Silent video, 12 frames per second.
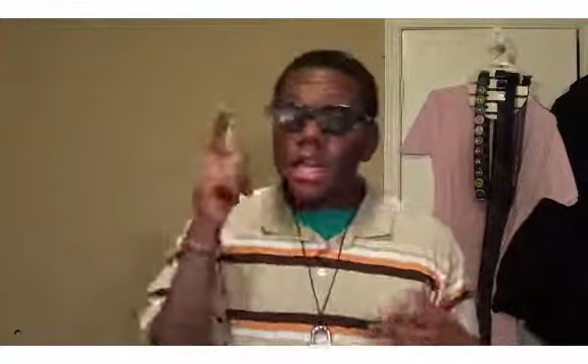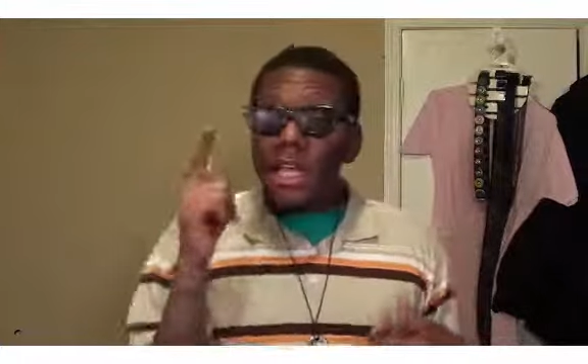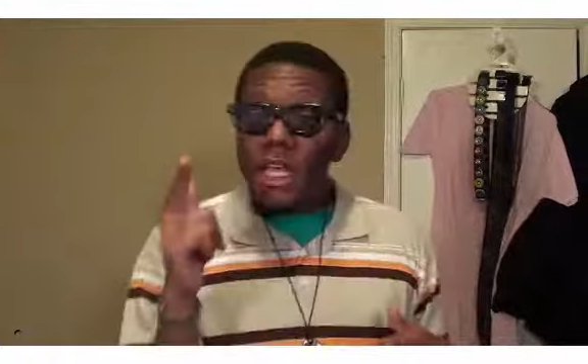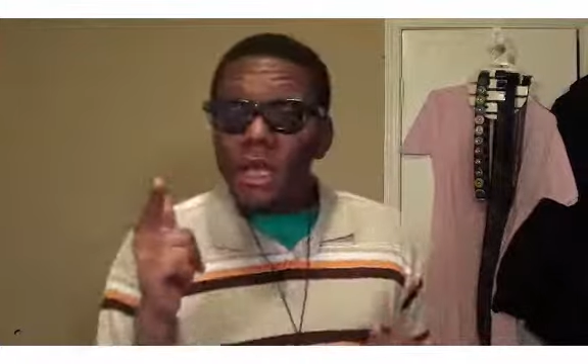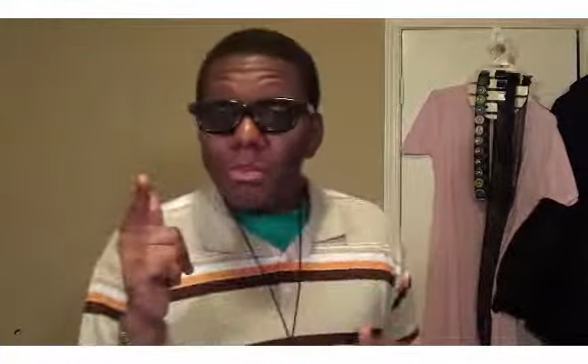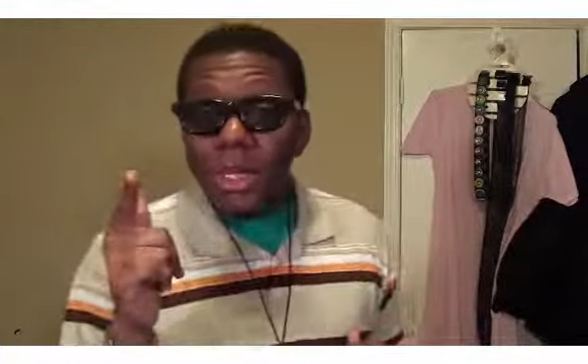need
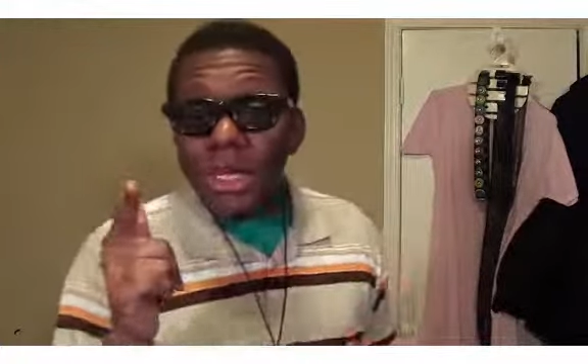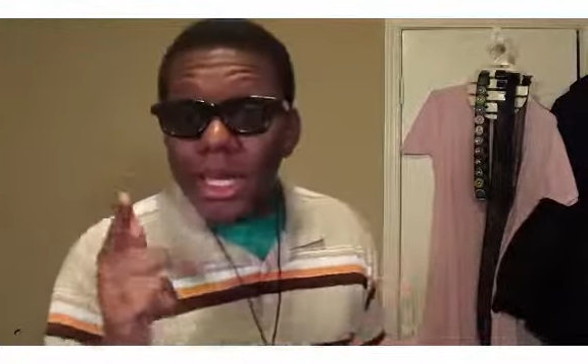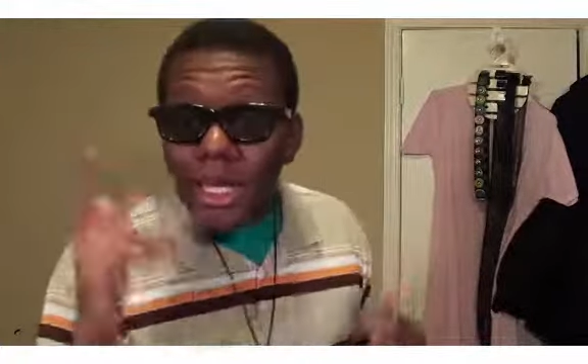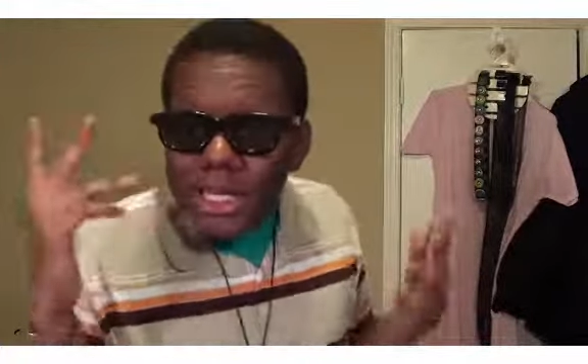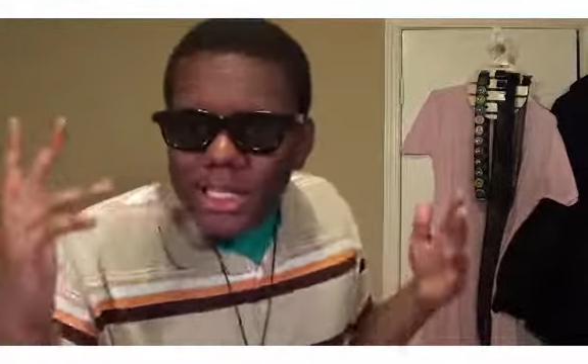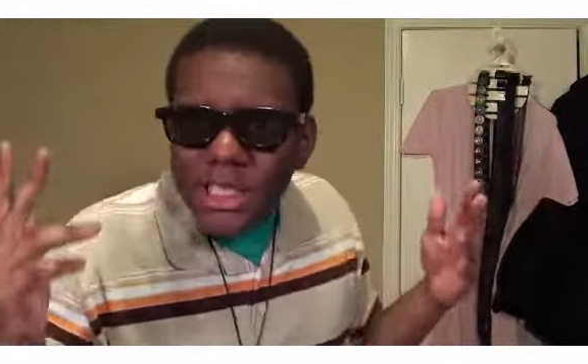to give me at
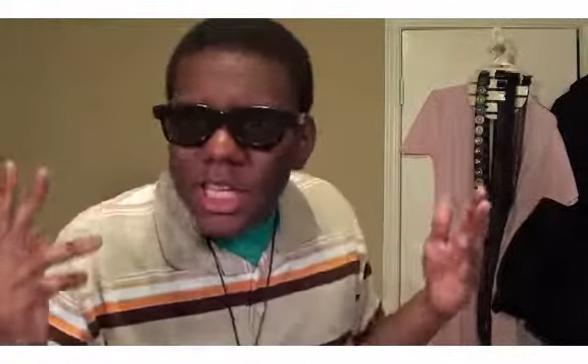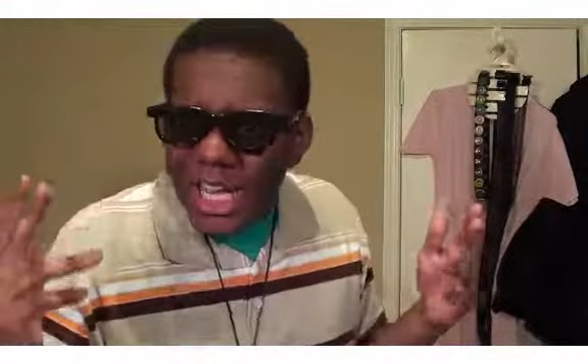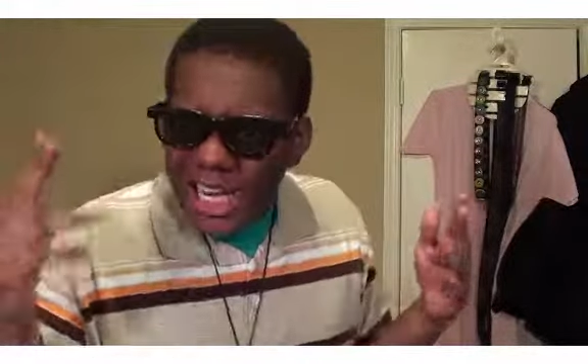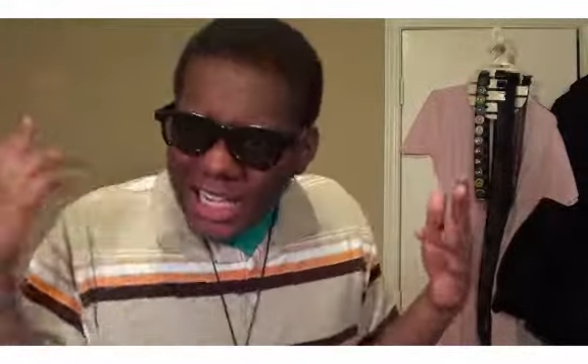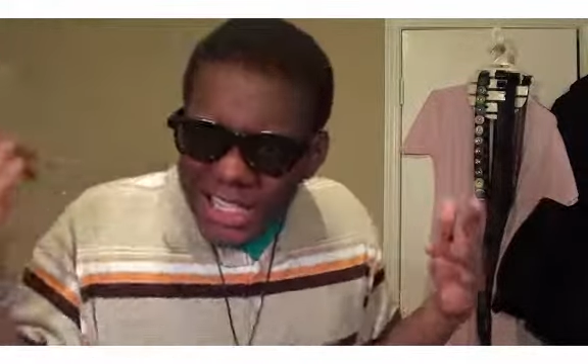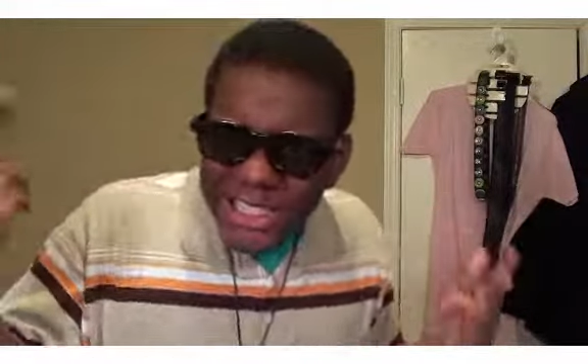least
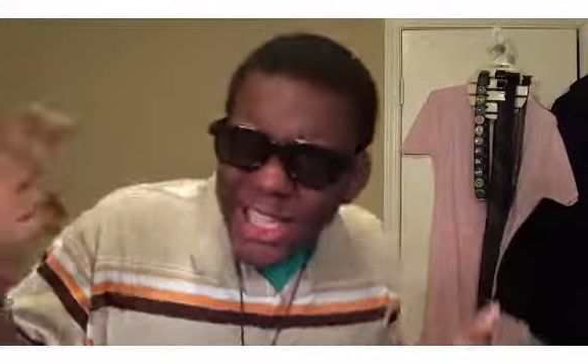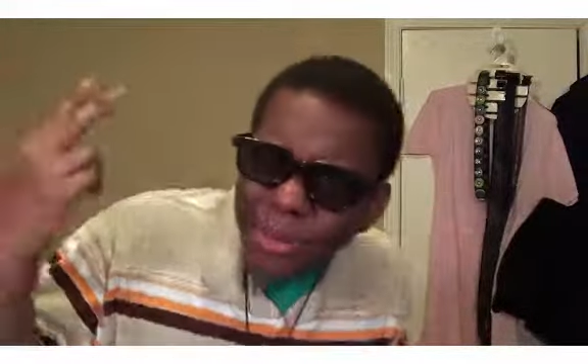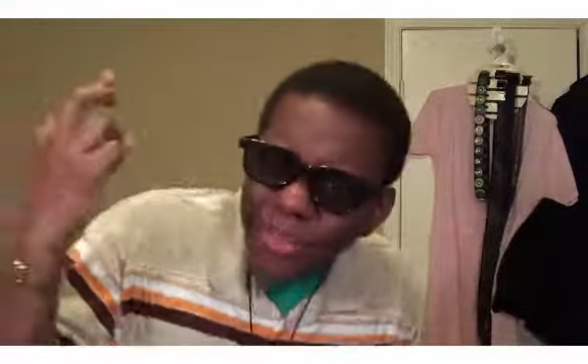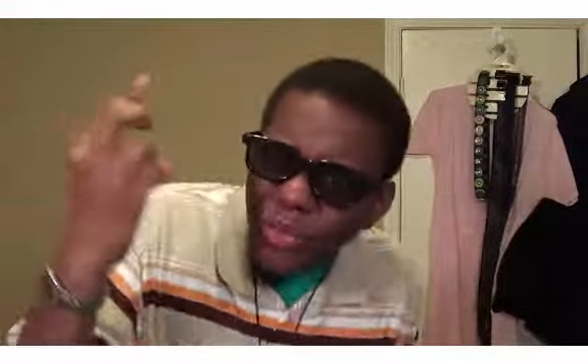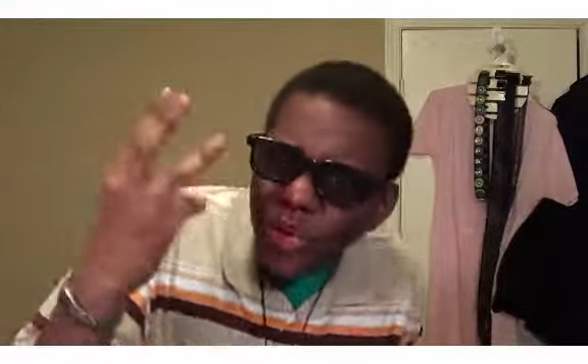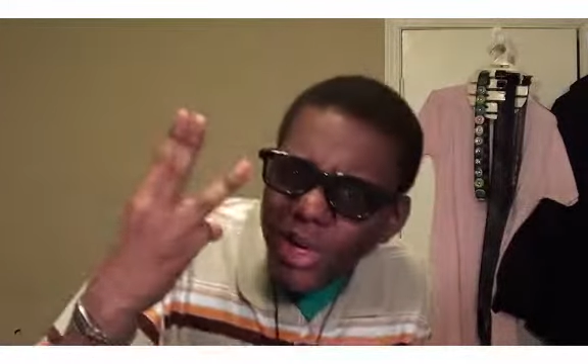give
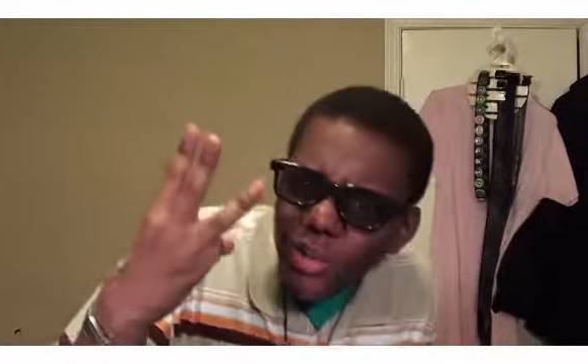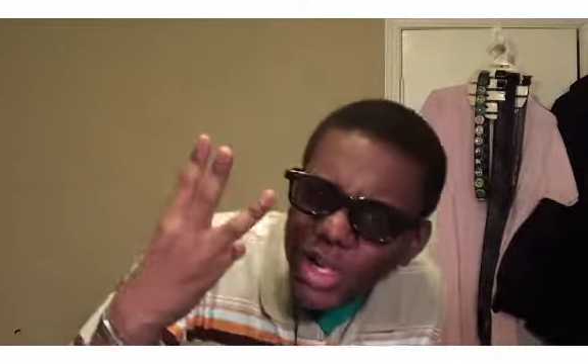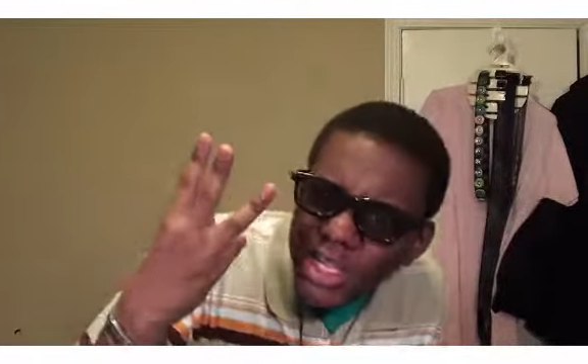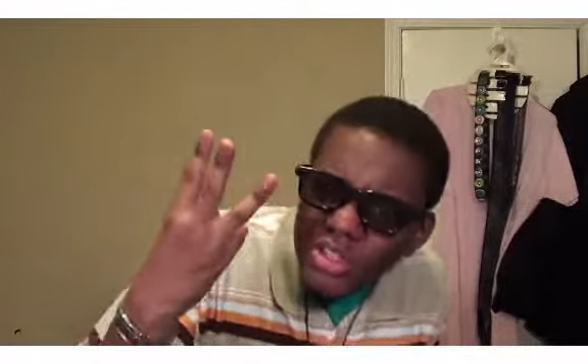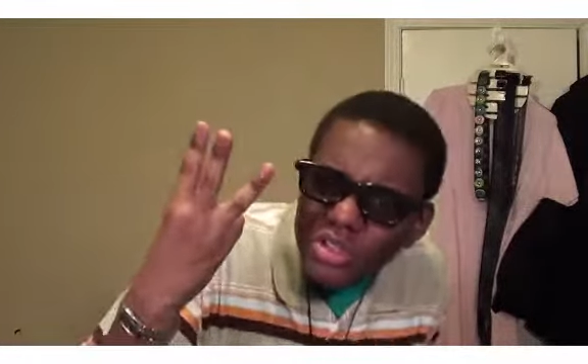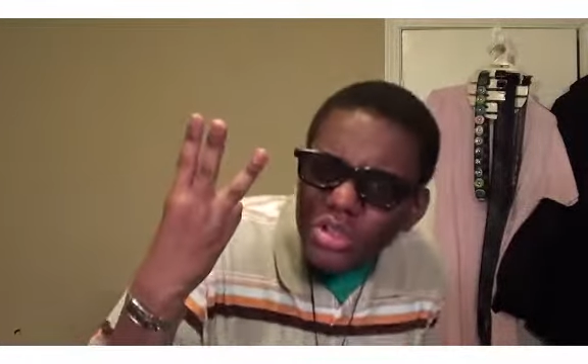me 3
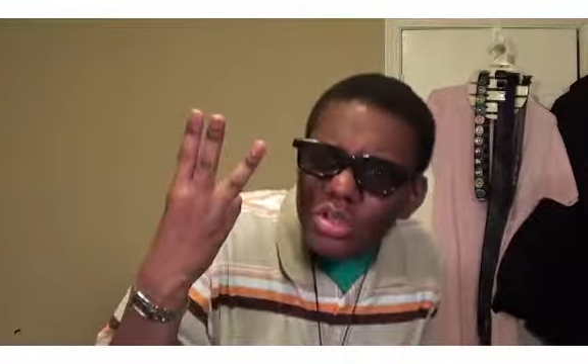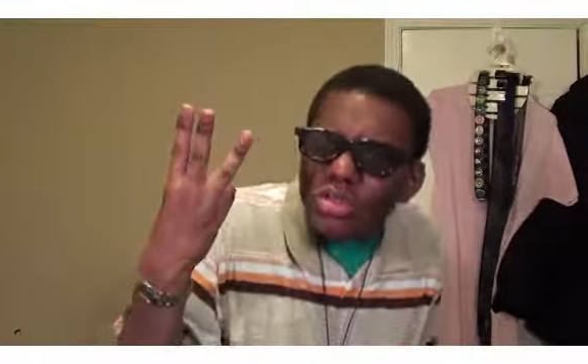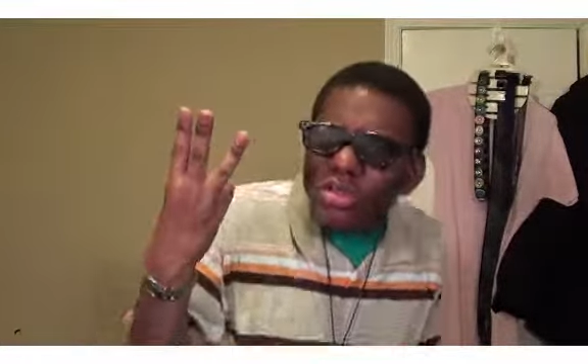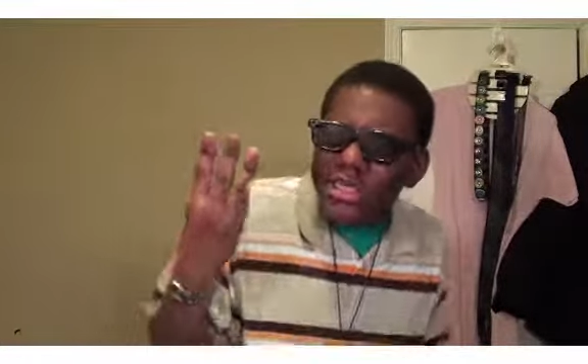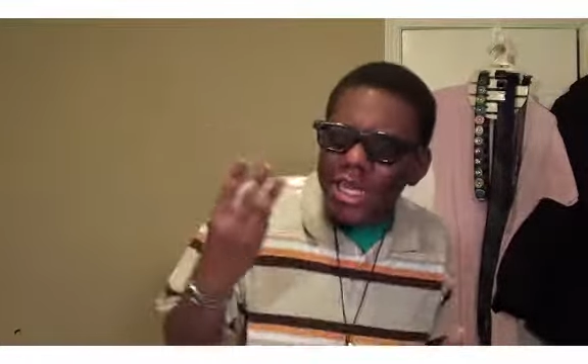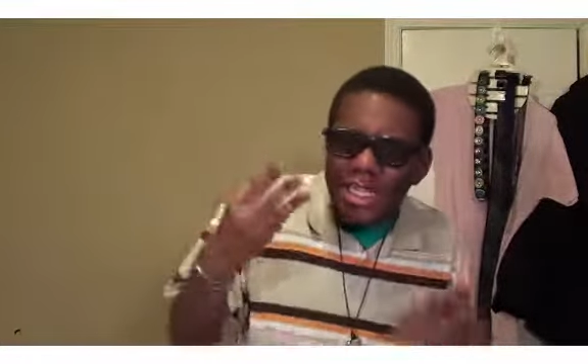weeks, you know what
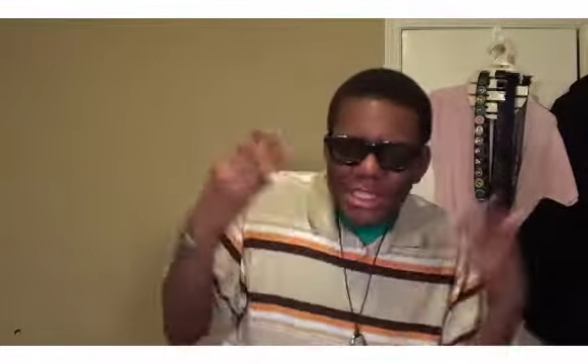I'm saying?